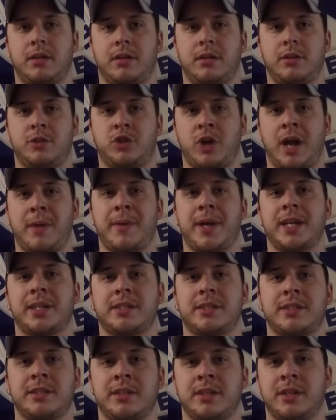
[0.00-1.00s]
dry
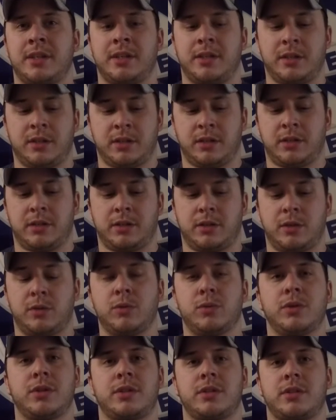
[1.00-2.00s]
bags,
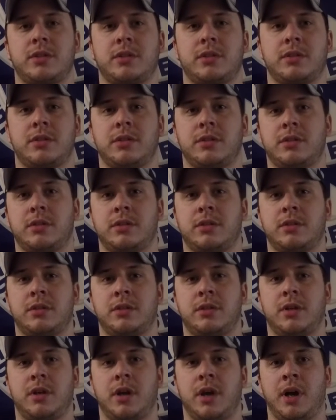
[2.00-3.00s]
coolers,
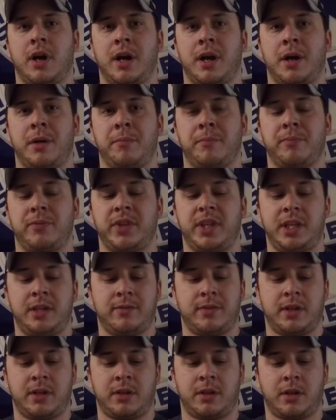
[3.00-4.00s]
um,
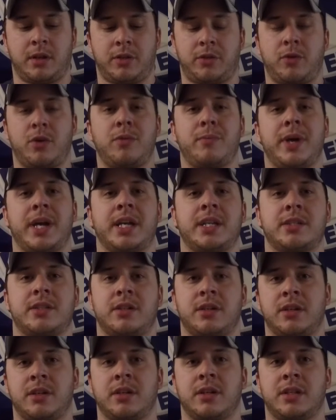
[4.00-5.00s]
even throw bags that
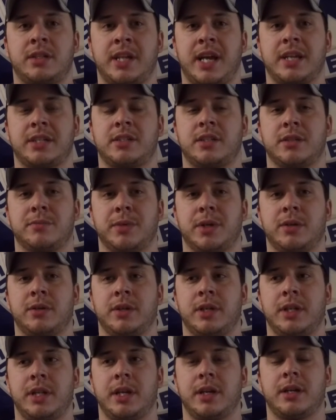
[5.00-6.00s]
are attached to the boat
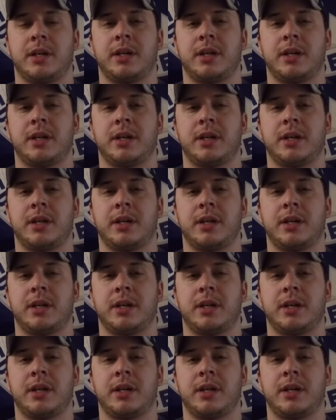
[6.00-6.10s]
in there.